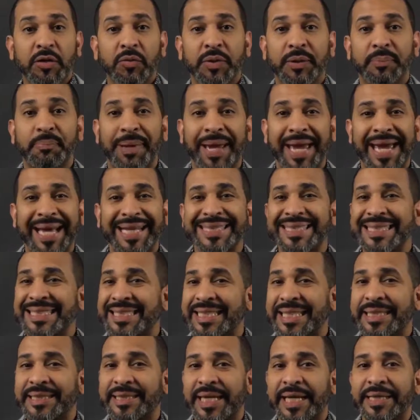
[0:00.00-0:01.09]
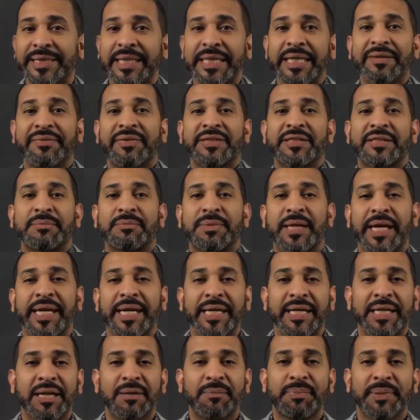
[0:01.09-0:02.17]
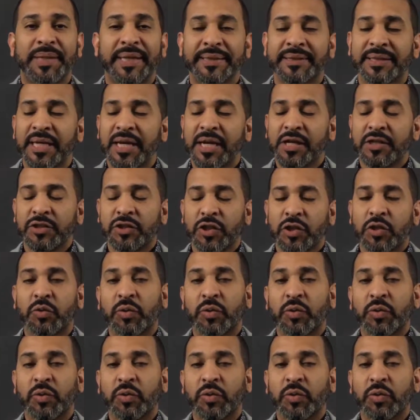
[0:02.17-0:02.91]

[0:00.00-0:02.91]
we've partnered with bands, DJs, and even some lighting companies